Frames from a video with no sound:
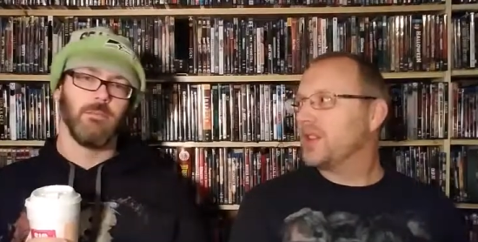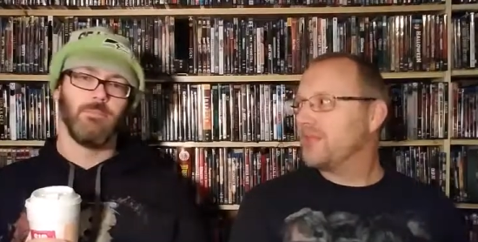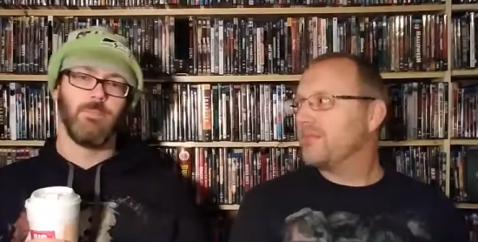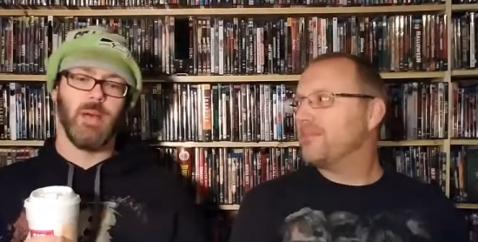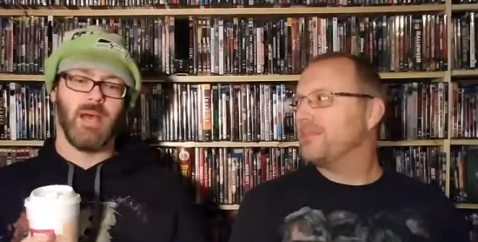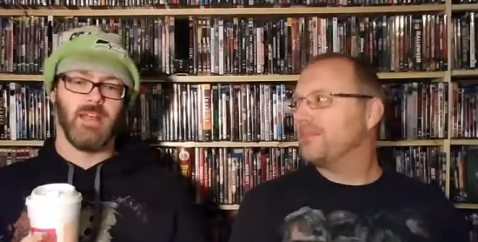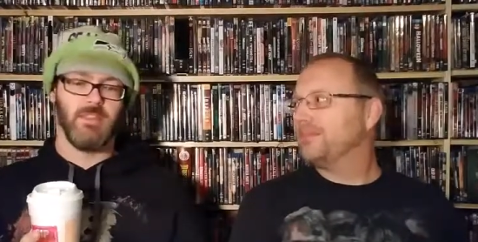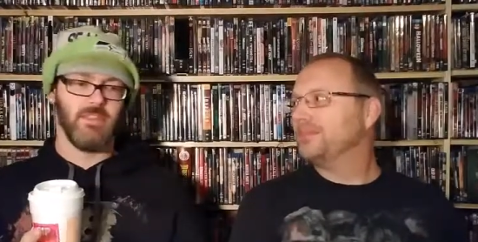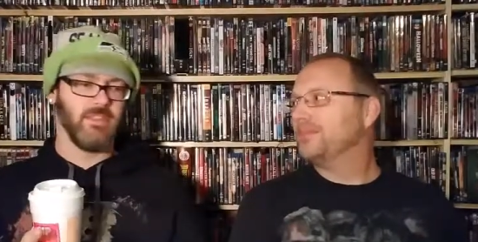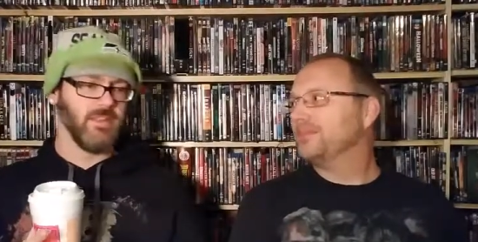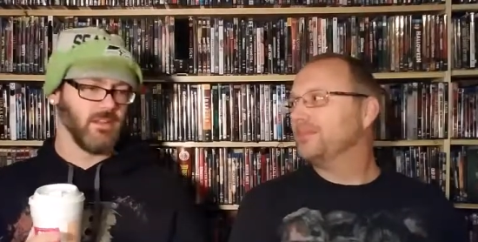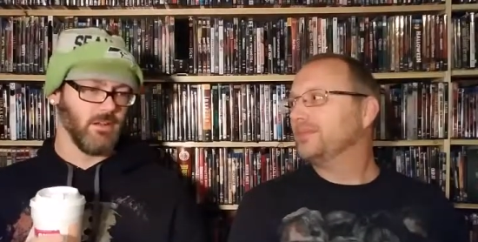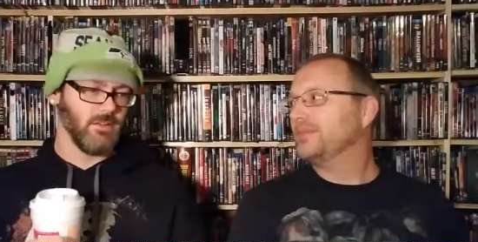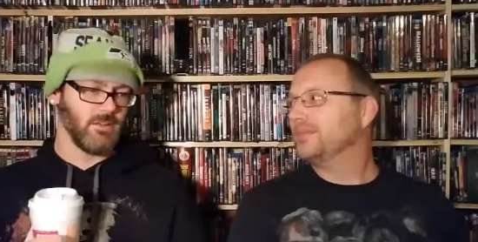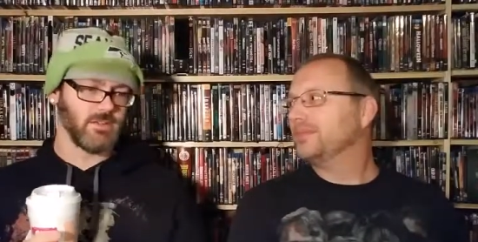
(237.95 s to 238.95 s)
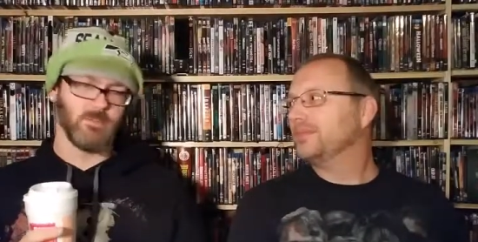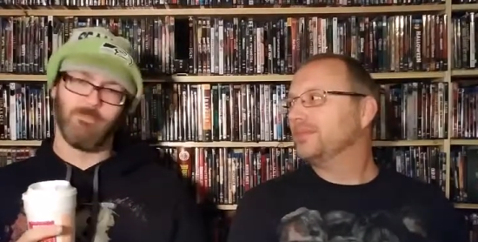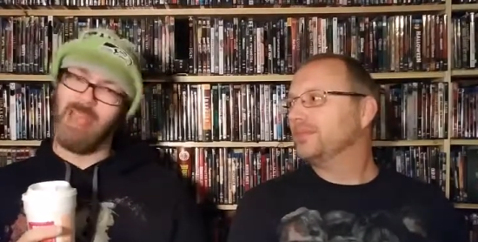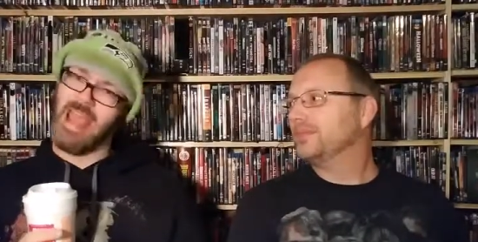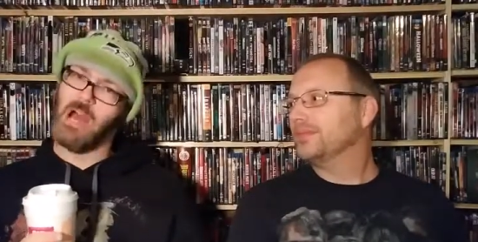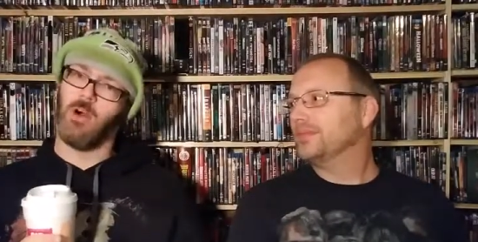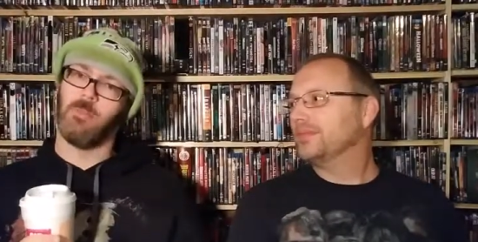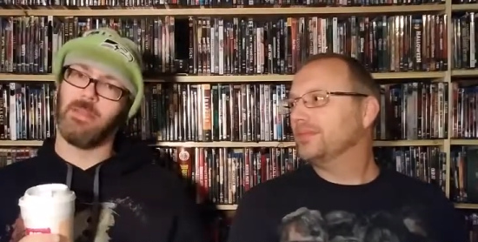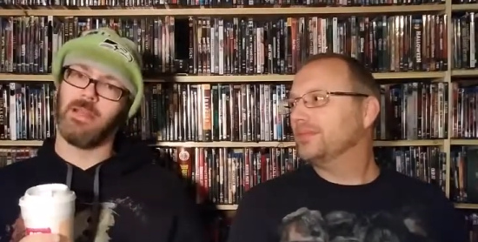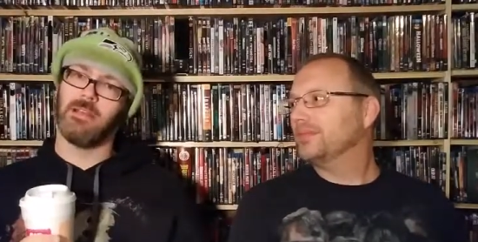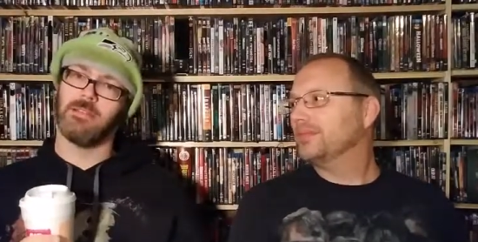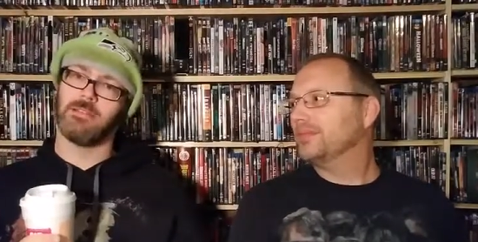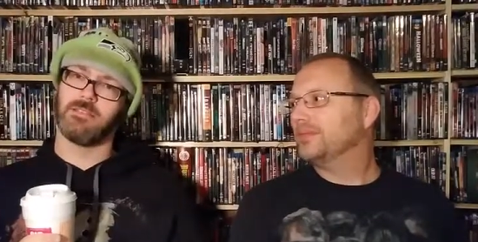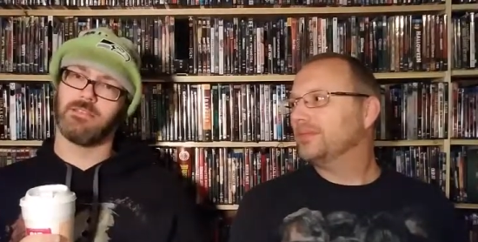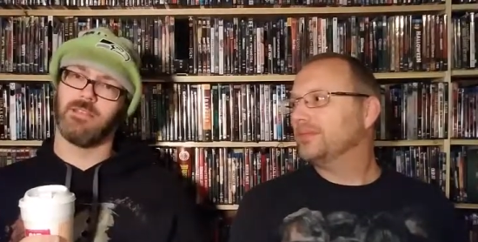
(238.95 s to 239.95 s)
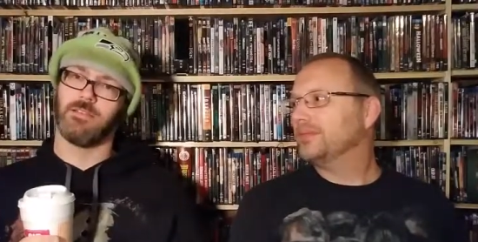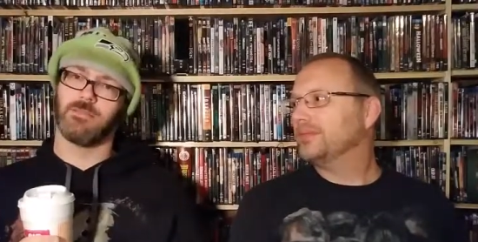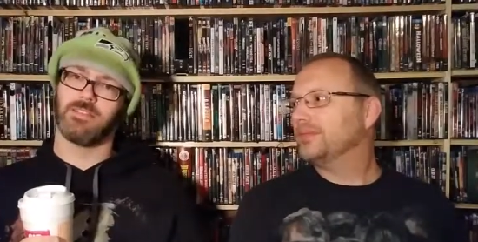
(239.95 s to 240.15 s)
Speaker 1: but you know, there's impalements, there's